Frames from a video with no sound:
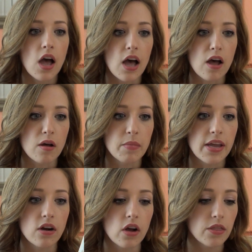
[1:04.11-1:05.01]

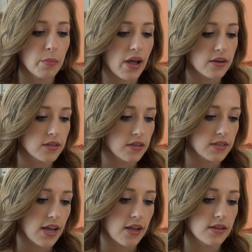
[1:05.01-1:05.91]
And on the box it
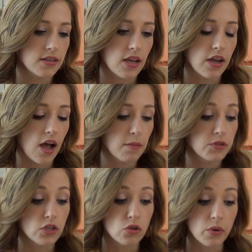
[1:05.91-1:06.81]
says up
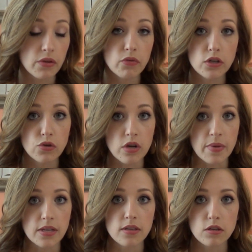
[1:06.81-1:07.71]
to 24
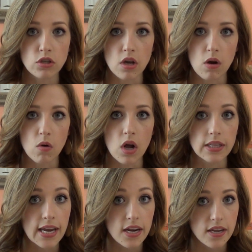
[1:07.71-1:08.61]
treatments. So
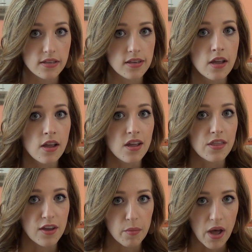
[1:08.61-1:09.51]
ladies,
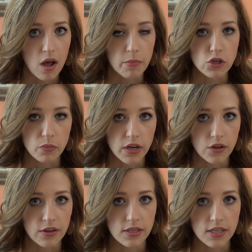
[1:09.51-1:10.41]
think about how much money
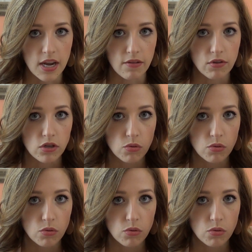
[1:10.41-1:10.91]
you could save.